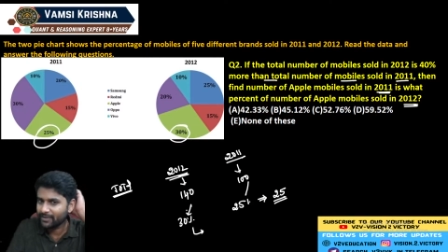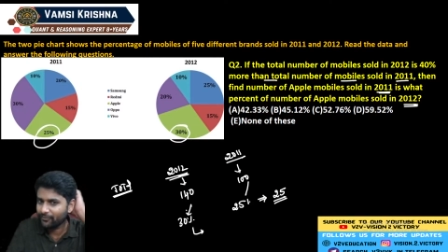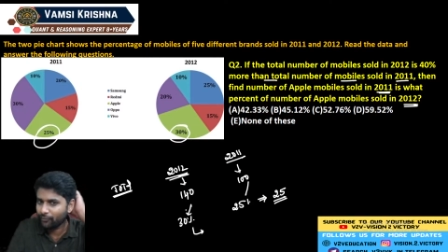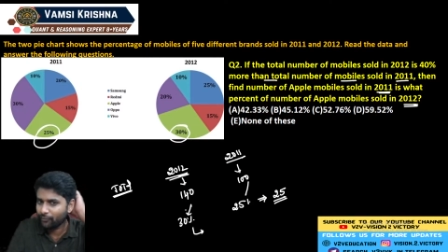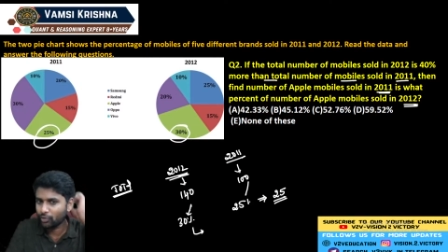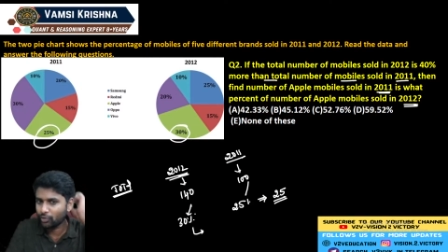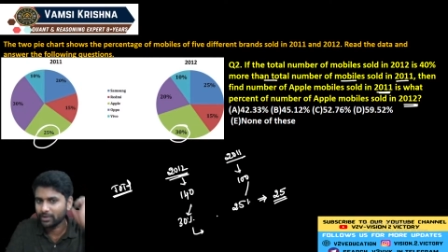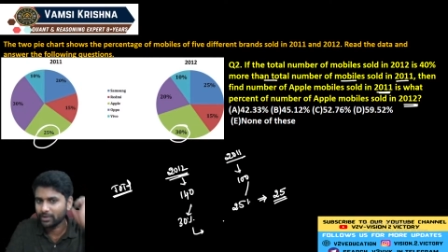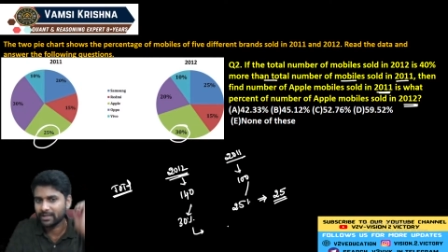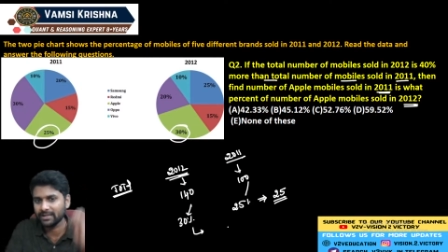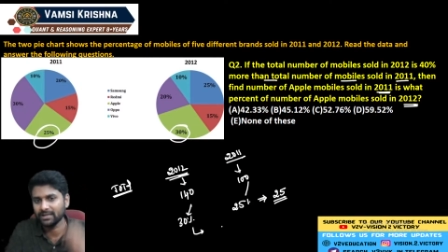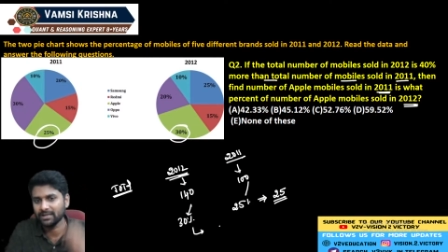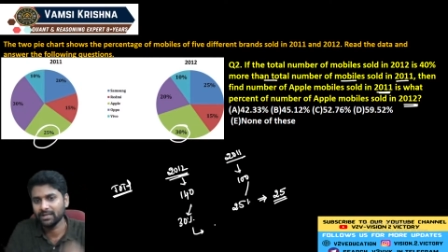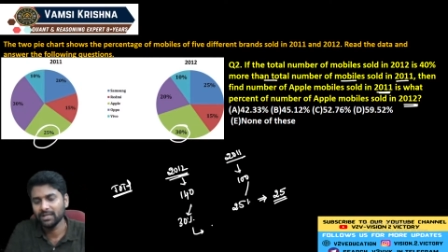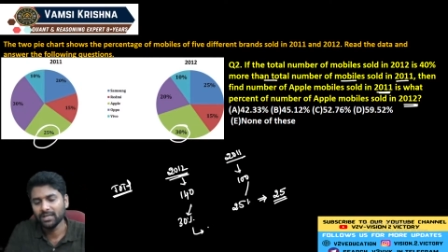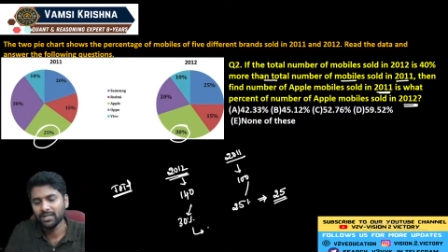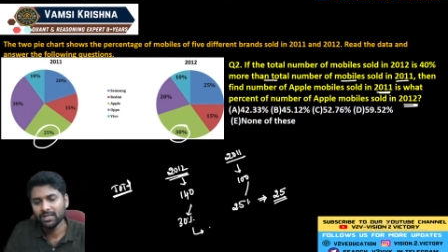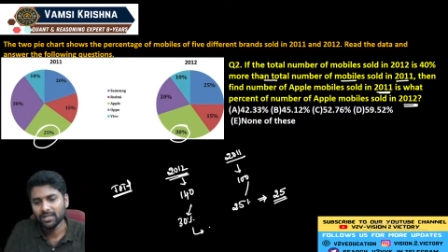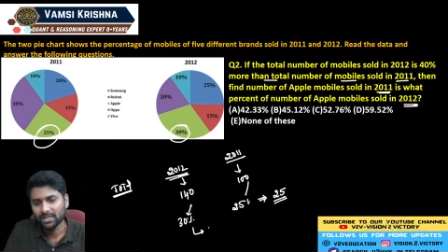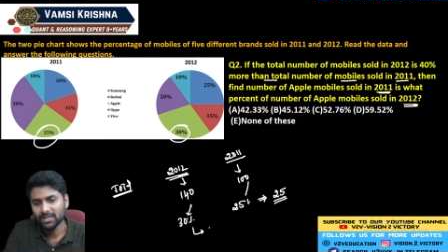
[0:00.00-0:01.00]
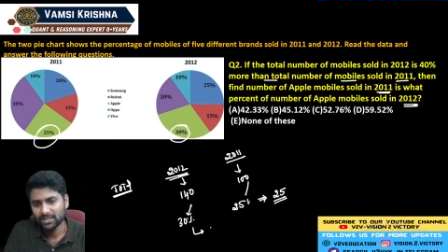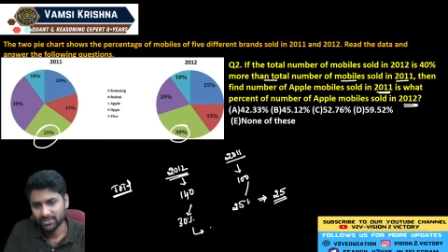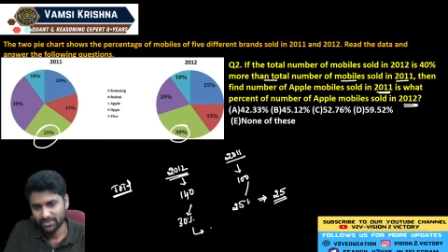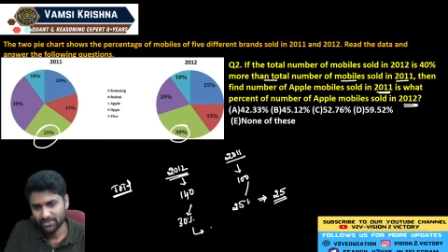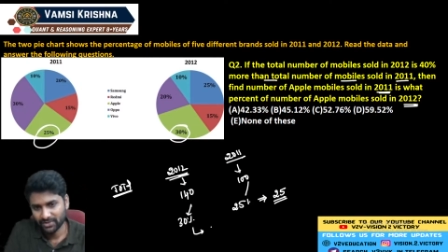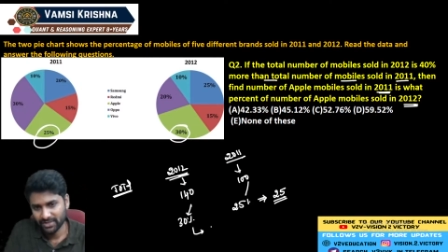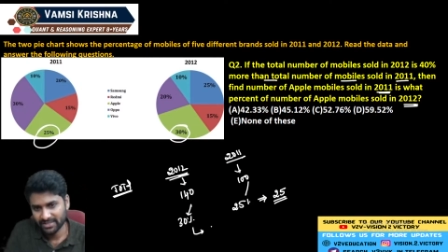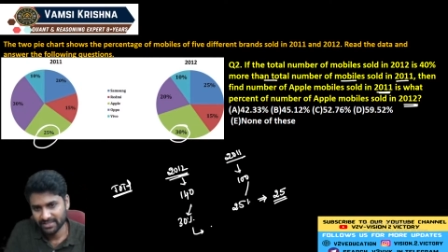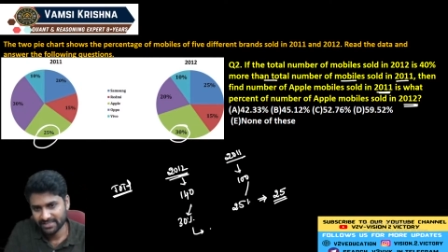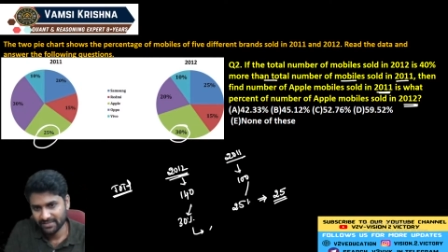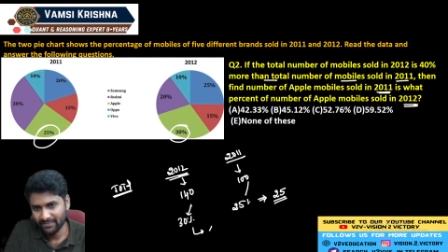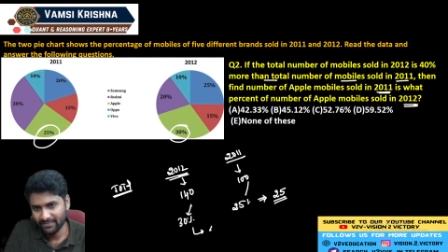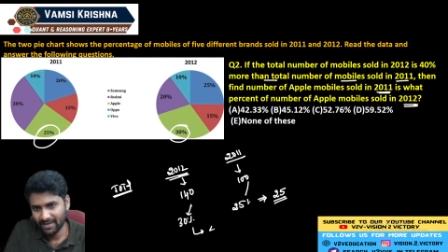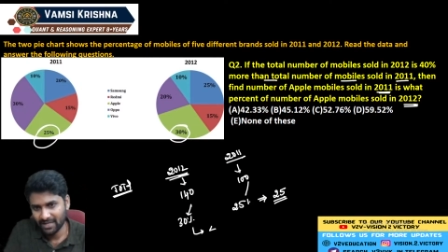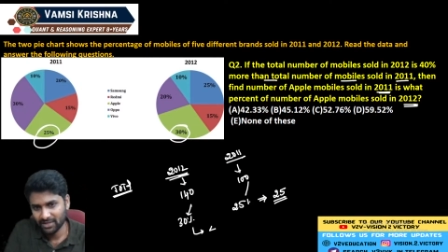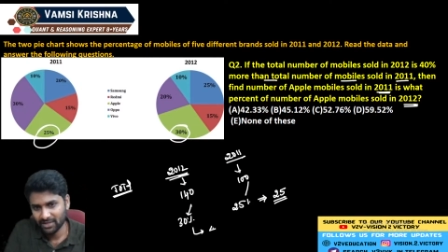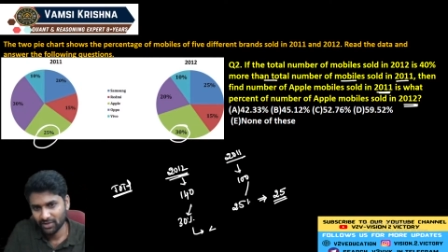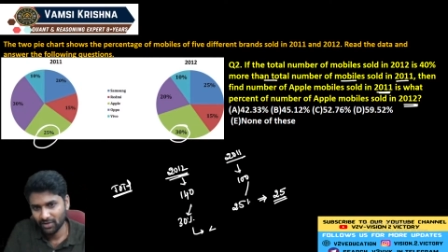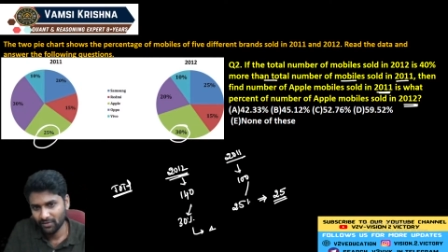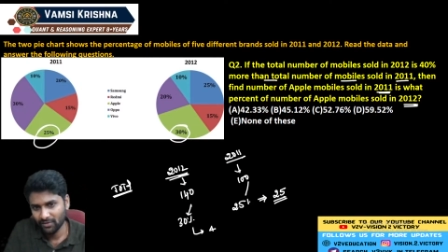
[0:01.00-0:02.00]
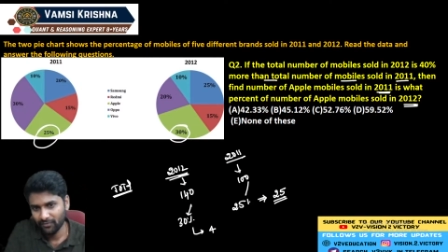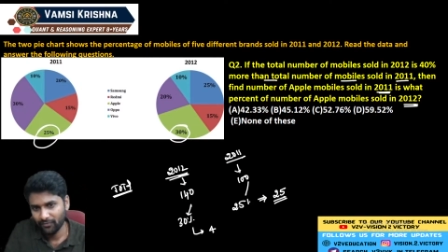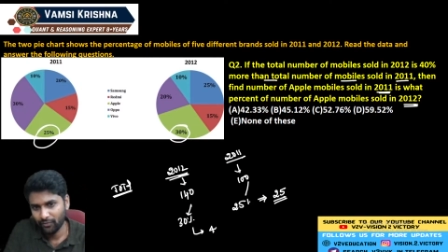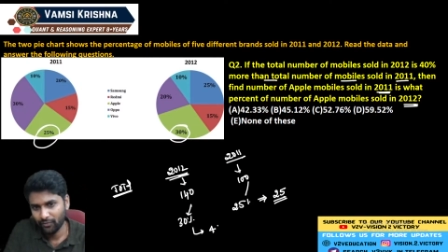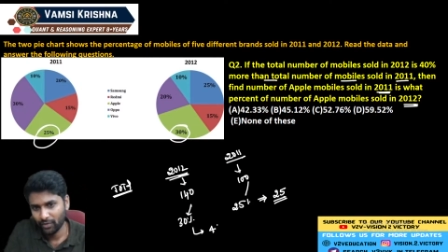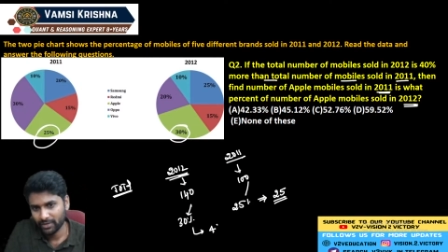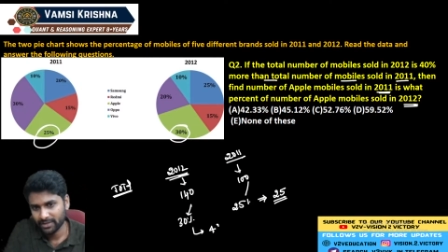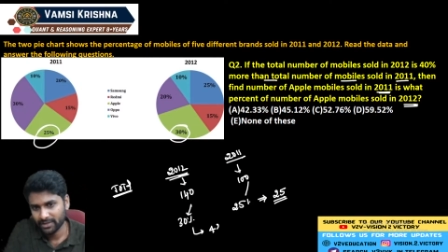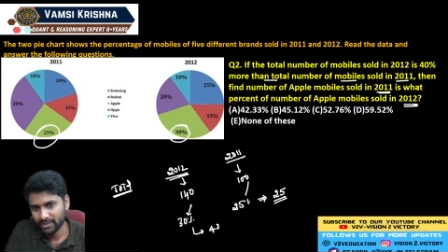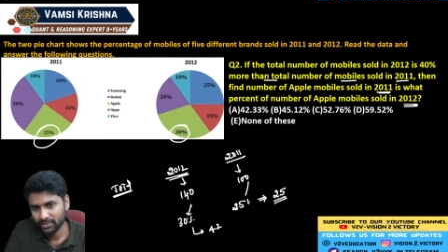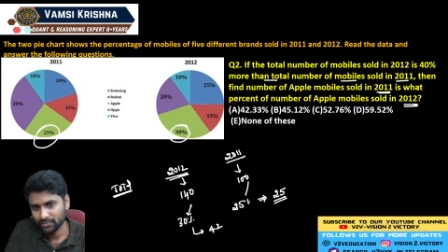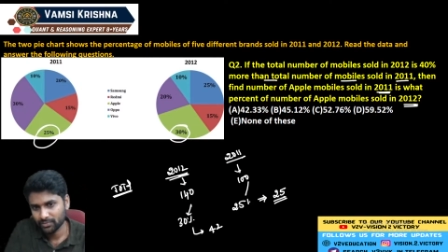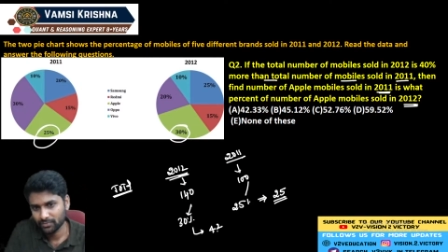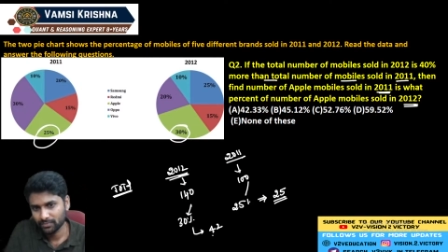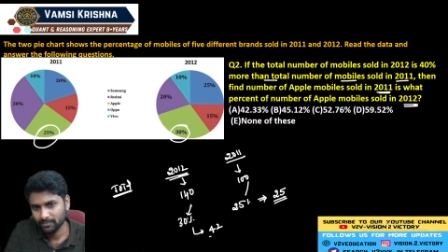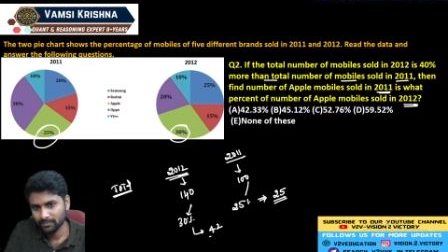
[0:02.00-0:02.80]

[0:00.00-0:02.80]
14. So it's a value of 42.